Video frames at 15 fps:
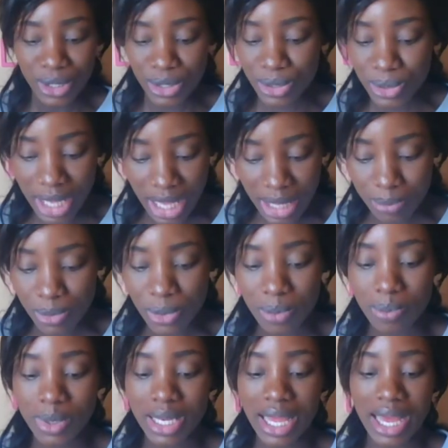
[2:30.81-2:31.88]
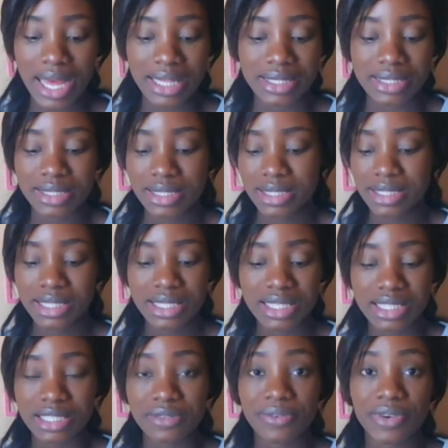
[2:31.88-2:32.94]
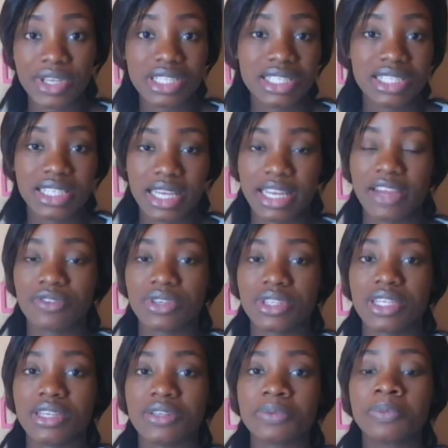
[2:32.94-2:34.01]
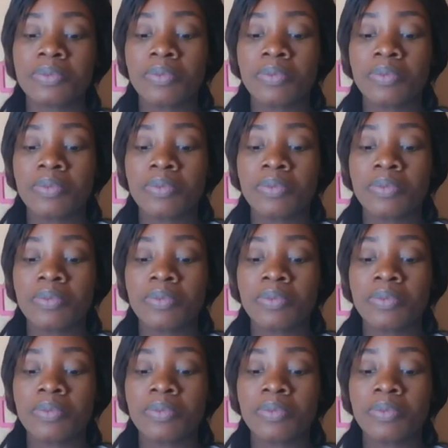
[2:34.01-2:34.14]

look at both plans, see the differences and everything?